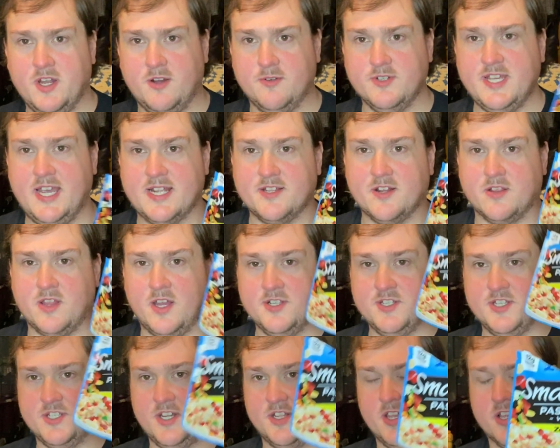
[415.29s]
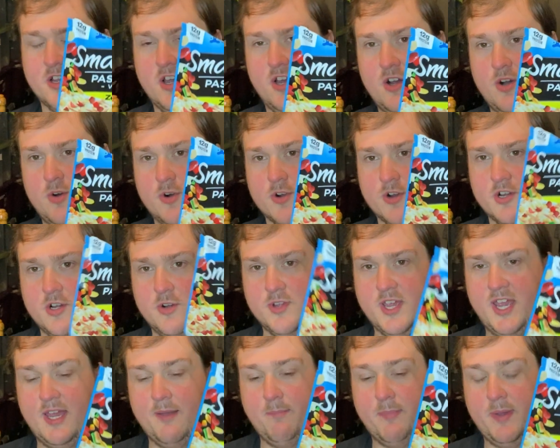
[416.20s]
take their lunches on the go or go
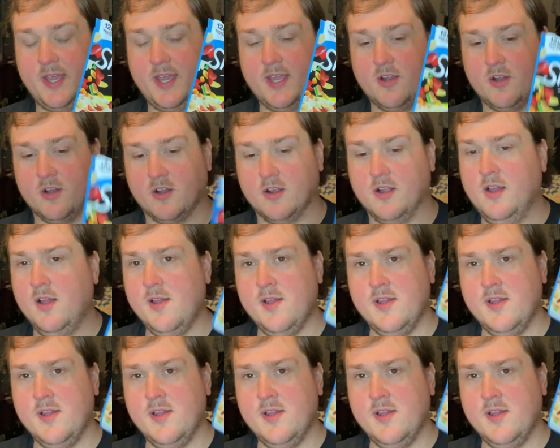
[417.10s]
camping or